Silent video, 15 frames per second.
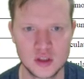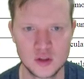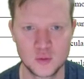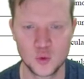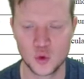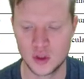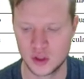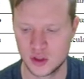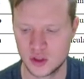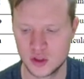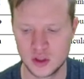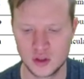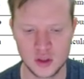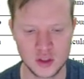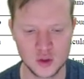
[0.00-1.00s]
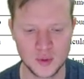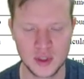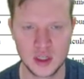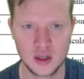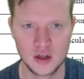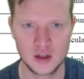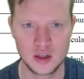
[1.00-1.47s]
smallest. So let's
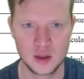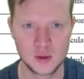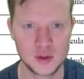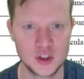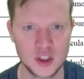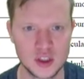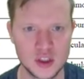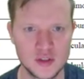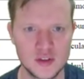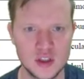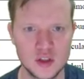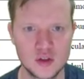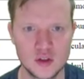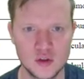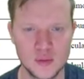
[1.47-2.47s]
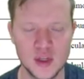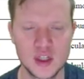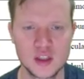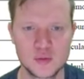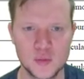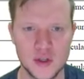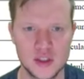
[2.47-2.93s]
quickly go and double check. 72 the
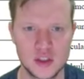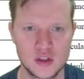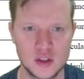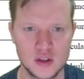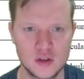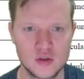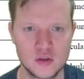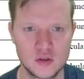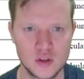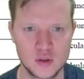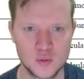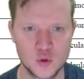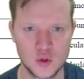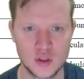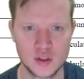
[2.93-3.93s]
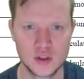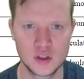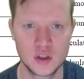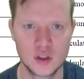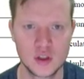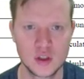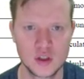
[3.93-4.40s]
biggest, minus 92 the smallest.
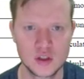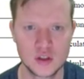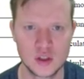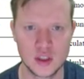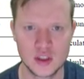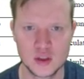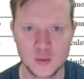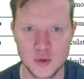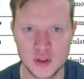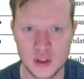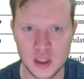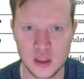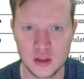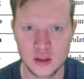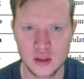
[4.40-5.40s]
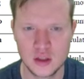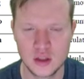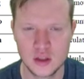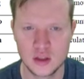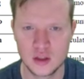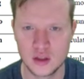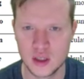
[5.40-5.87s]
So let's print out
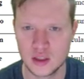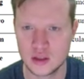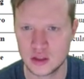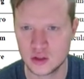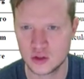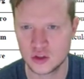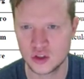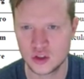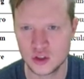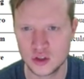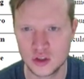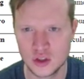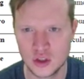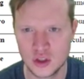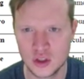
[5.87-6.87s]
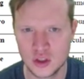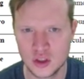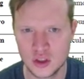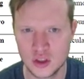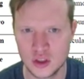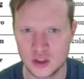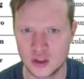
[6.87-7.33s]
92
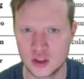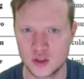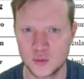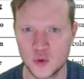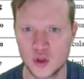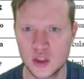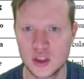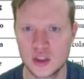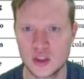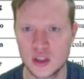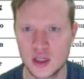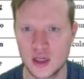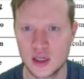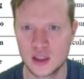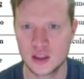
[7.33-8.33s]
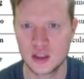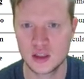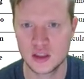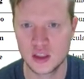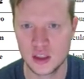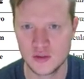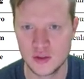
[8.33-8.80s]
is the smallest and
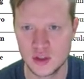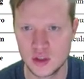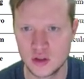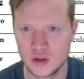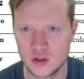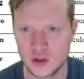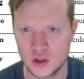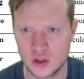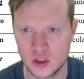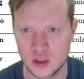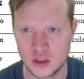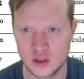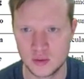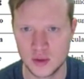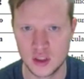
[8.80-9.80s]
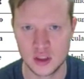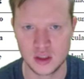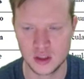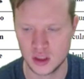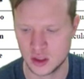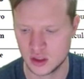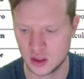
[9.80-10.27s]
72 is the biggest.
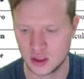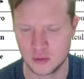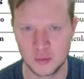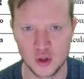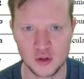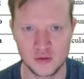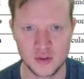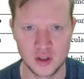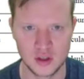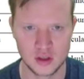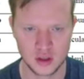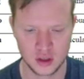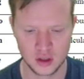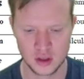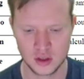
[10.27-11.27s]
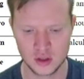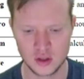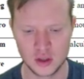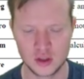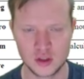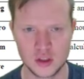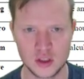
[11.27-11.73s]
Yes, that's perfect.
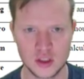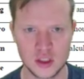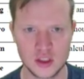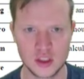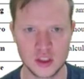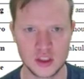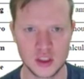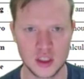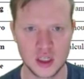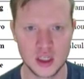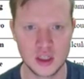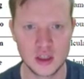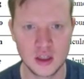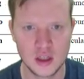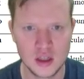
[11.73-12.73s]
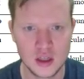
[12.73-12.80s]
So our statistics again,